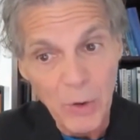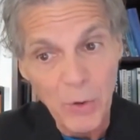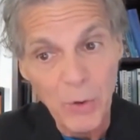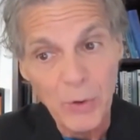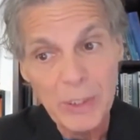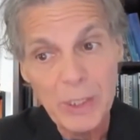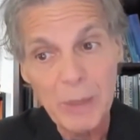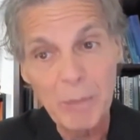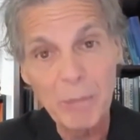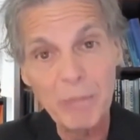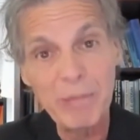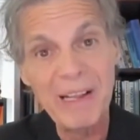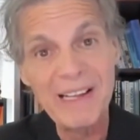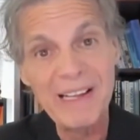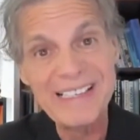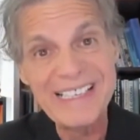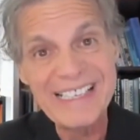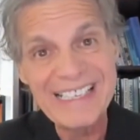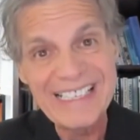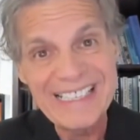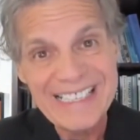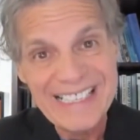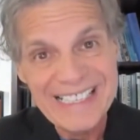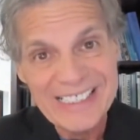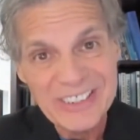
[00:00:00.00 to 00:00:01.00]
or your
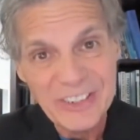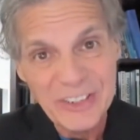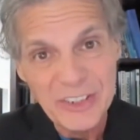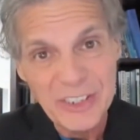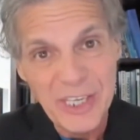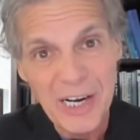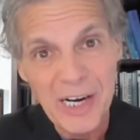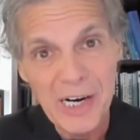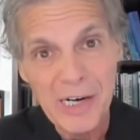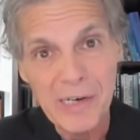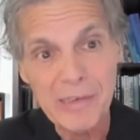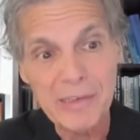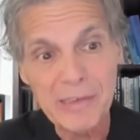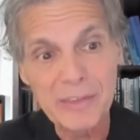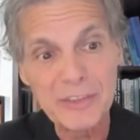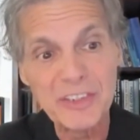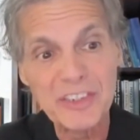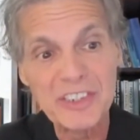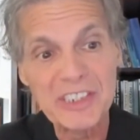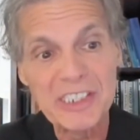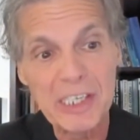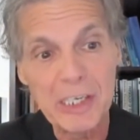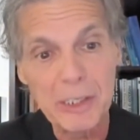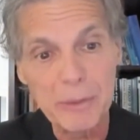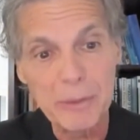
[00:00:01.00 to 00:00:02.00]
blood ESR or
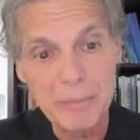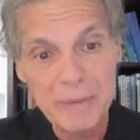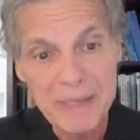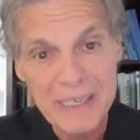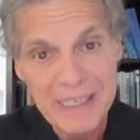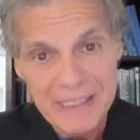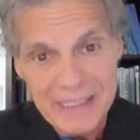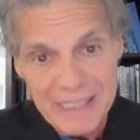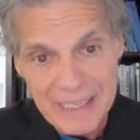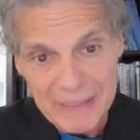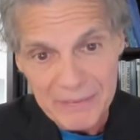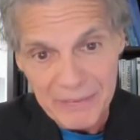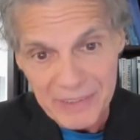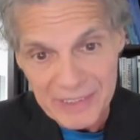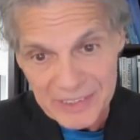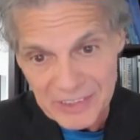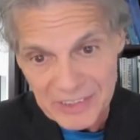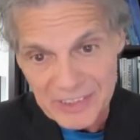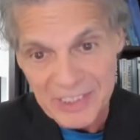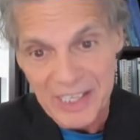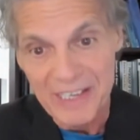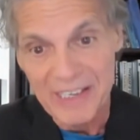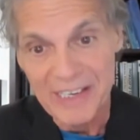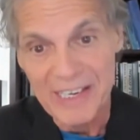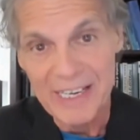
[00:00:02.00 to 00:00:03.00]
CRP level
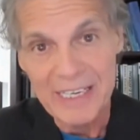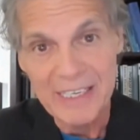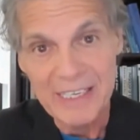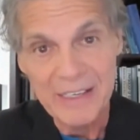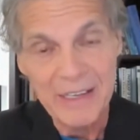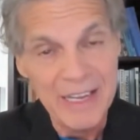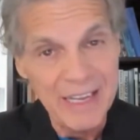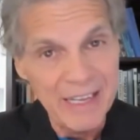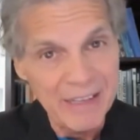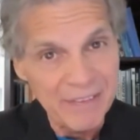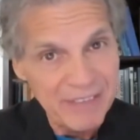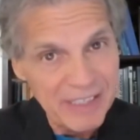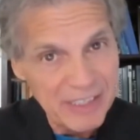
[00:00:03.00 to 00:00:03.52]
is high.